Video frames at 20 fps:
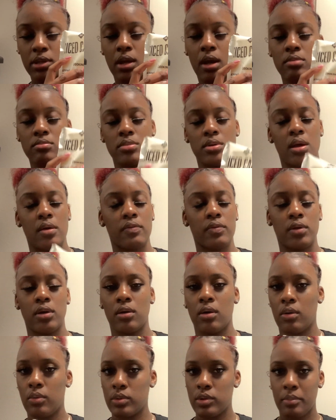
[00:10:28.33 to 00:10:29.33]
I'm definitely
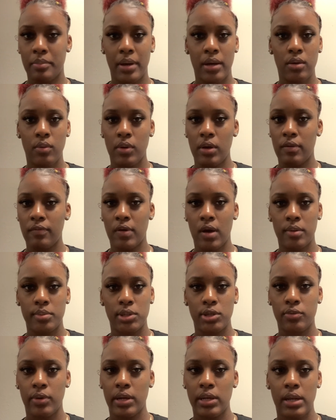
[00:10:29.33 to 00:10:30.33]
going with the microwave
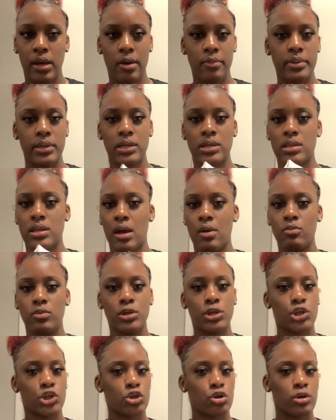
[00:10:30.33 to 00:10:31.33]
option right now because I want to
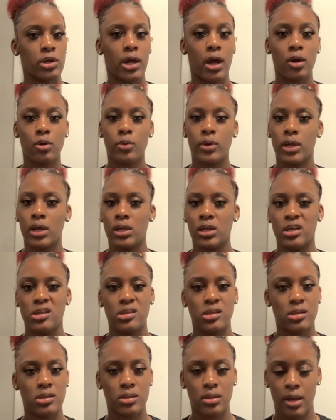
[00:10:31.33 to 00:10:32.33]
show y'all quick and
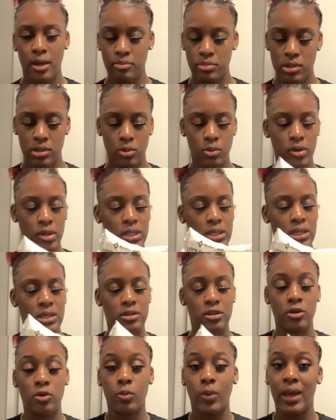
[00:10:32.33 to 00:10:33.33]
easy steps, quick and
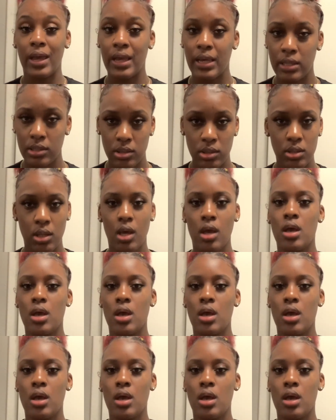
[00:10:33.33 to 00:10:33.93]
easy ways